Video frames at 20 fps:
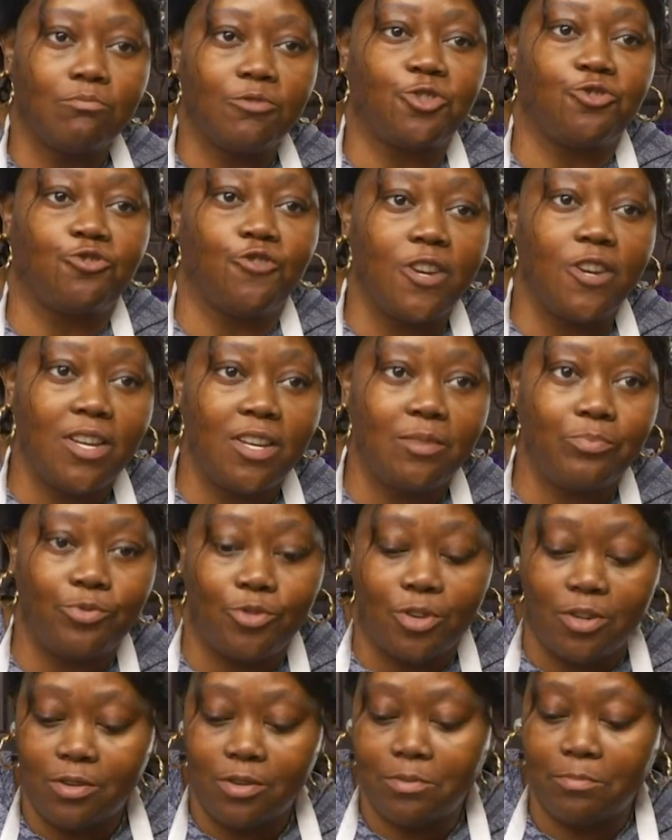shrimp
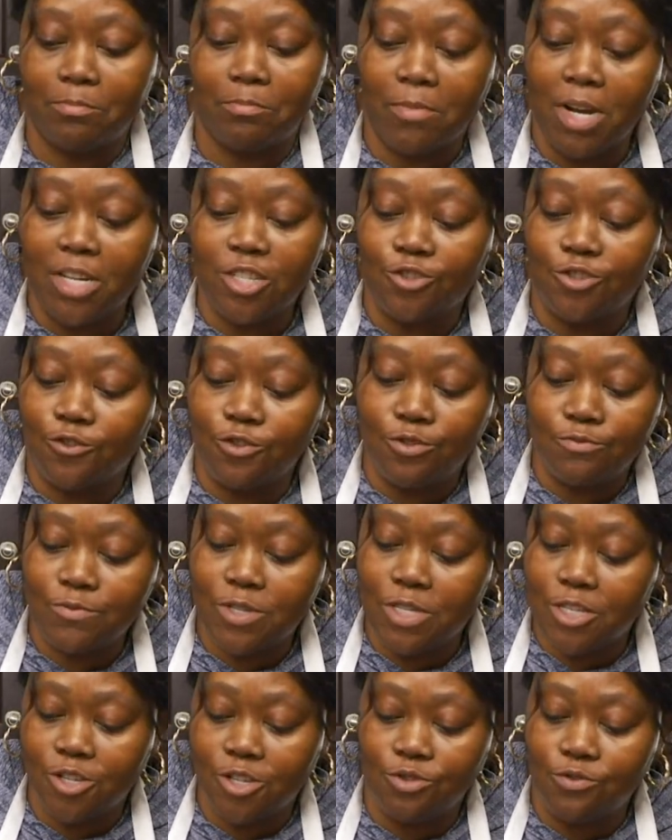or
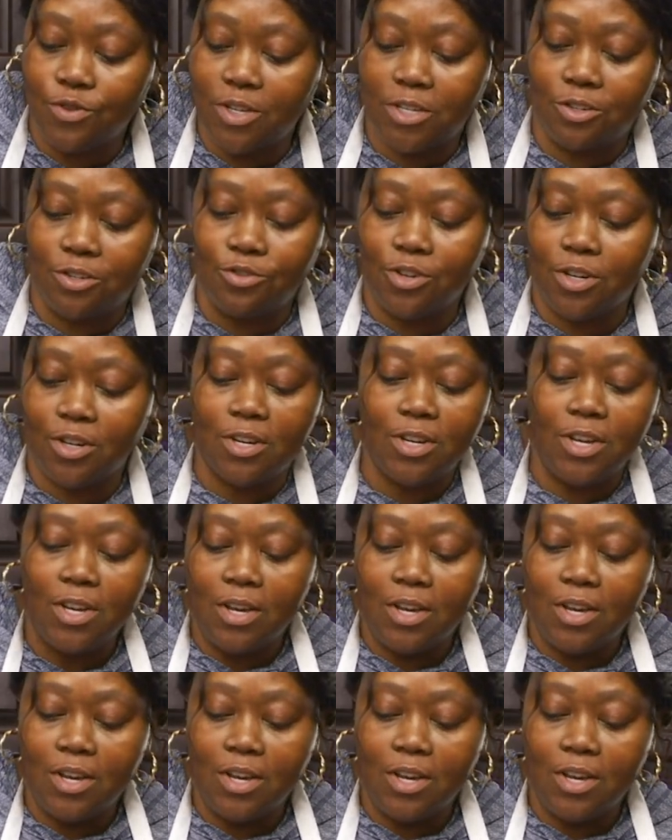mushrooms to it or